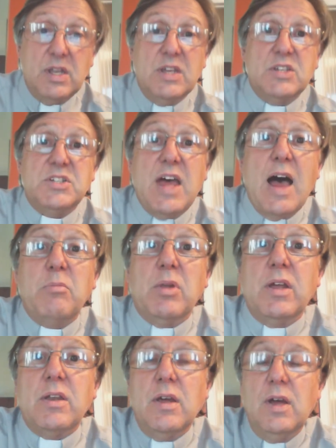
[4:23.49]
his
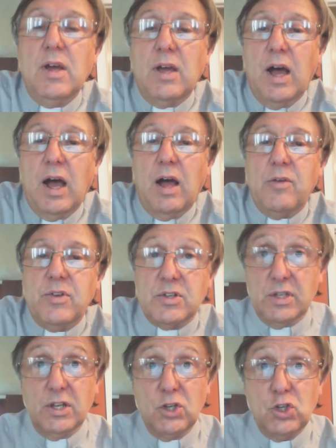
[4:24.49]
tablet. Uh, there's
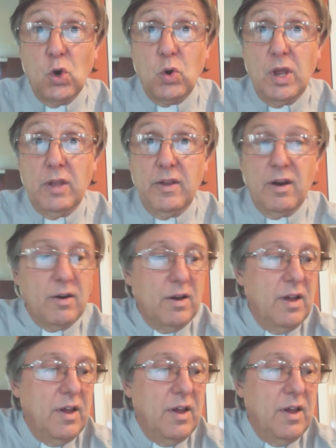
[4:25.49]
a little joke in there.